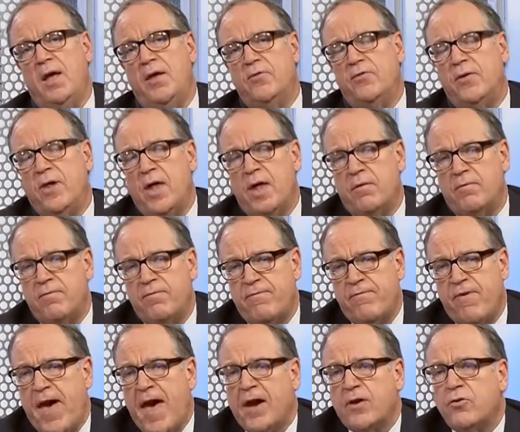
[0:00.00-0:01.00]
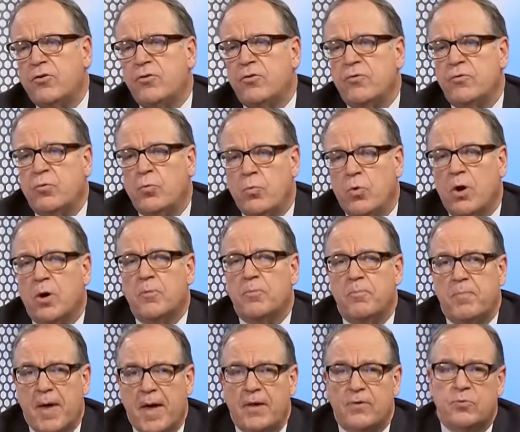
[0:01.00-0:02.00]
is that factors
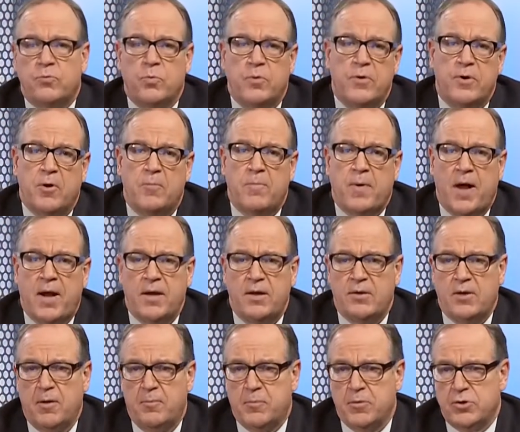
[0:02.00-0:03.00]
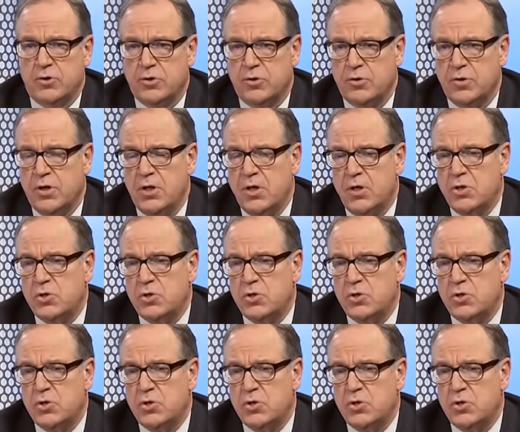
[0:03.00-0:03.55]
work best when they're at body temperature.